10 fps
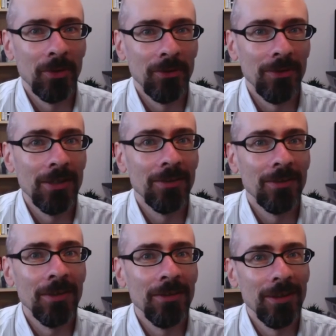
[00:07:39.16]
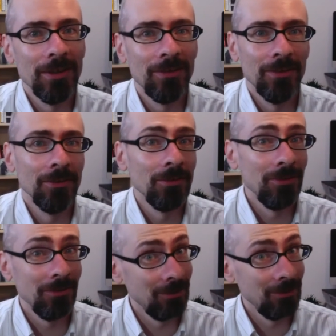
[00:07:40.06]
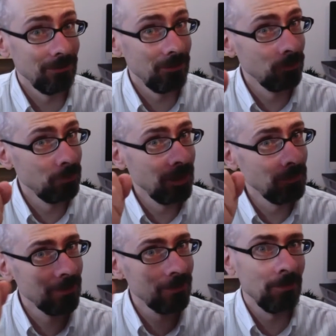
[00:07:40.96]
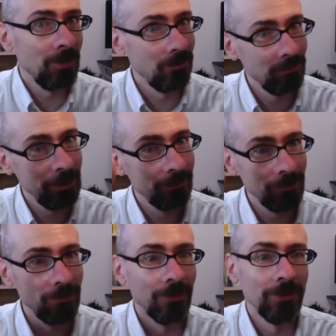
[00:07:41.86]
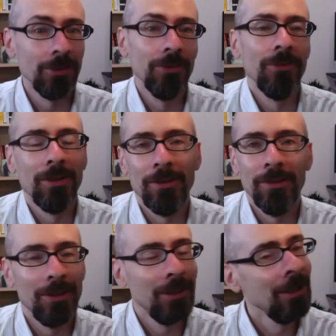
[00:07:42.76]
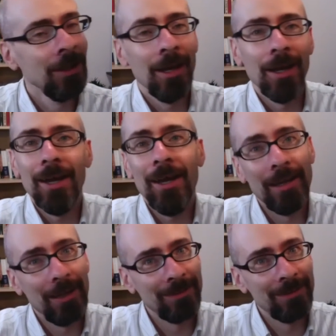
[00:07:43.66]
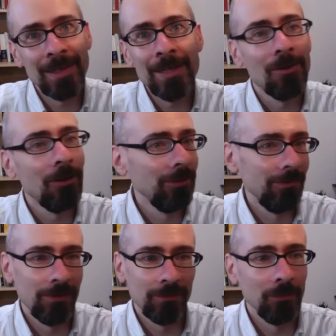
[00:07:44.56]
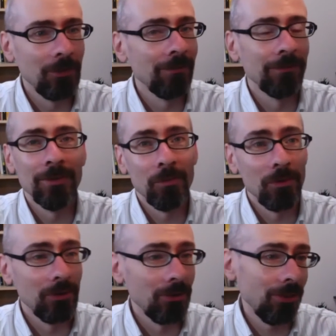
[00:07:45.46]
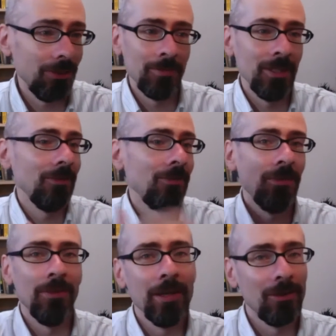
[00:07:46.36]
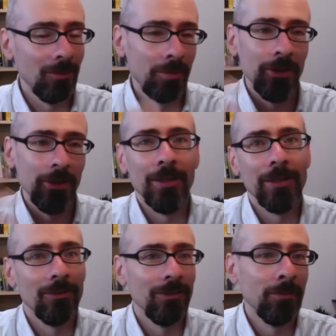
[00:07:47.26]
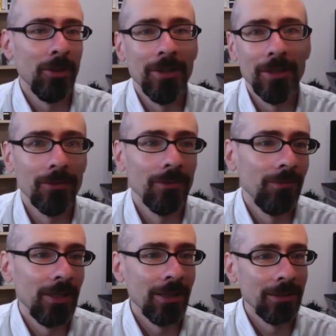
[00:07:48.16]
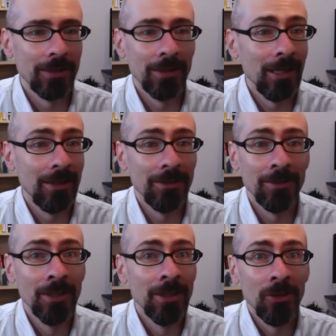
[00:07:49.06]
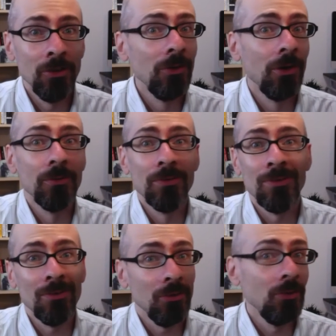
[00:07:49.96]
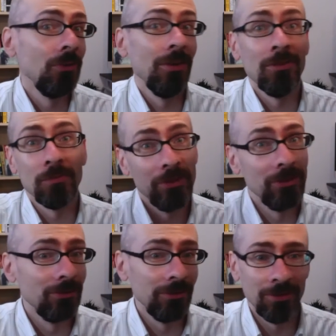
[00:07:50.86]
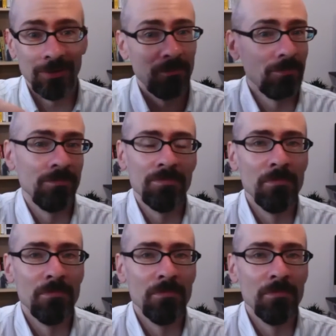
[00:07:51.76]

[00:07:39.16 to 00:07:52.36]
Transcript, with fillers: about the DNC leaks and you, you know don't blame us because we have goods on you kind of thing. Again, take all of this for whatever it's worth. I mean, it's just layer upon layer upon layer of the onion, and who knows who this real this